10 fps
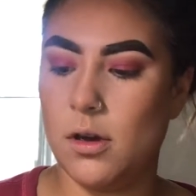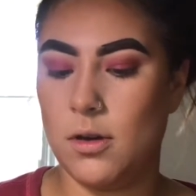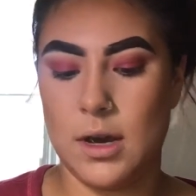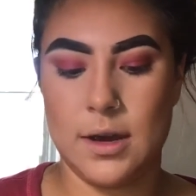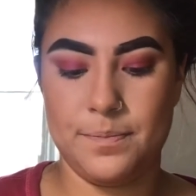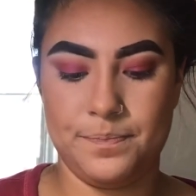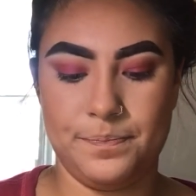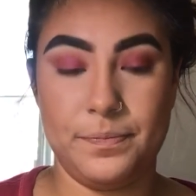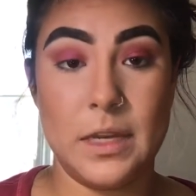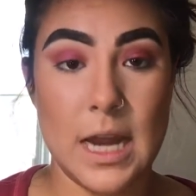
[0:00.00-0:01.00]
Okay,
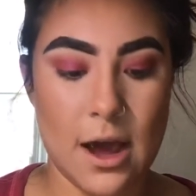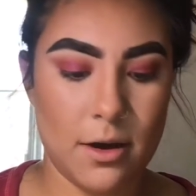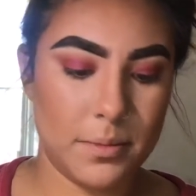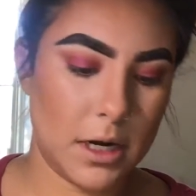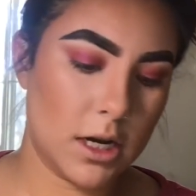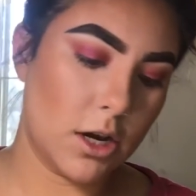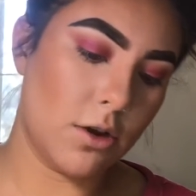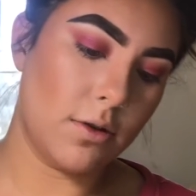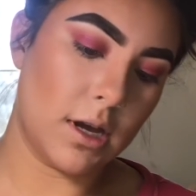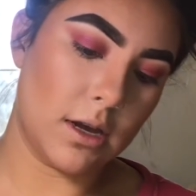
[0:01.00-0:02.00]
now I'm gonna
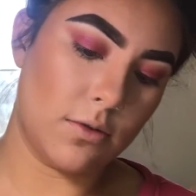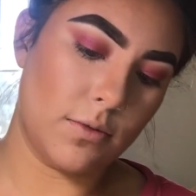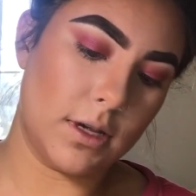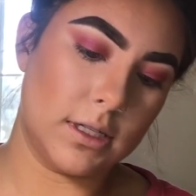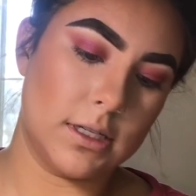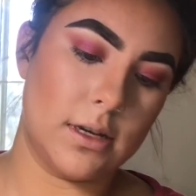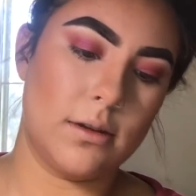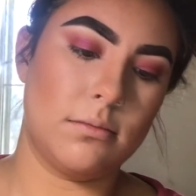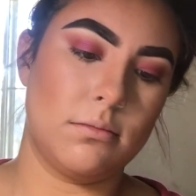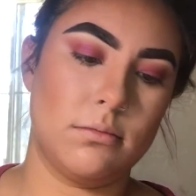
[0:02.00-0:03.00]
go in with
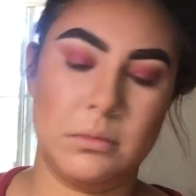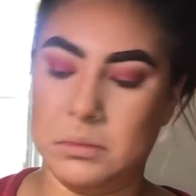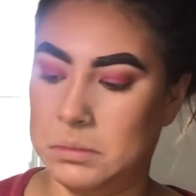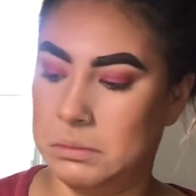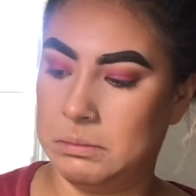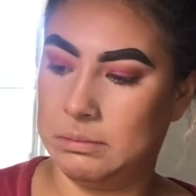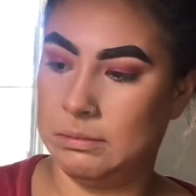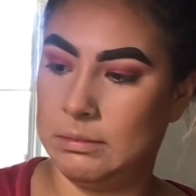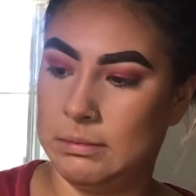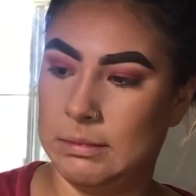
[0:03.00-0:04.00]
some
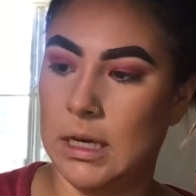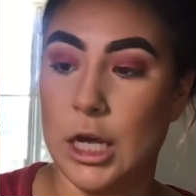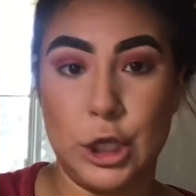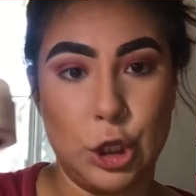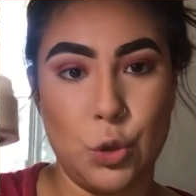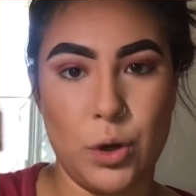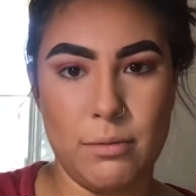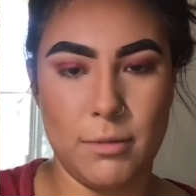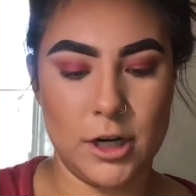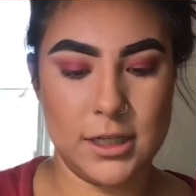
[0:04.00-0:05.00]

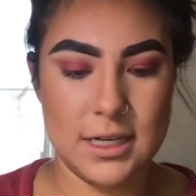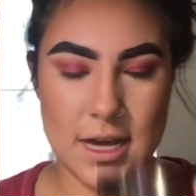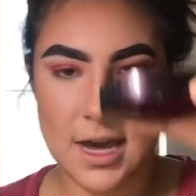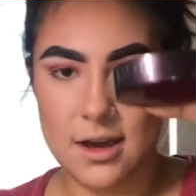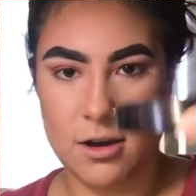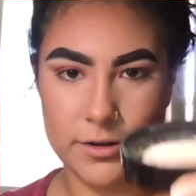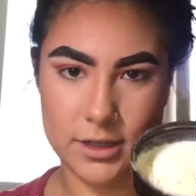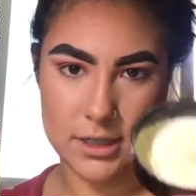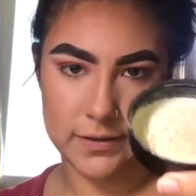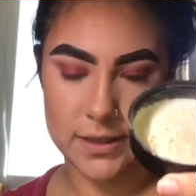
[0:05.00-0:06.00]
Laura Mercier, all
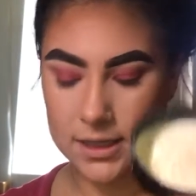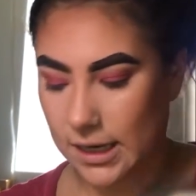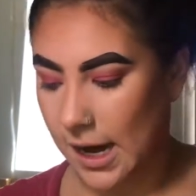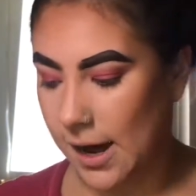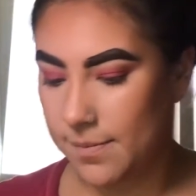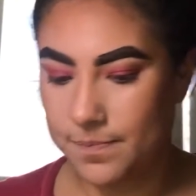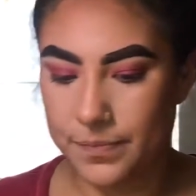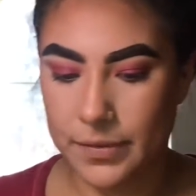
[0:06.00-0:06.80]
the stuff's in the cap,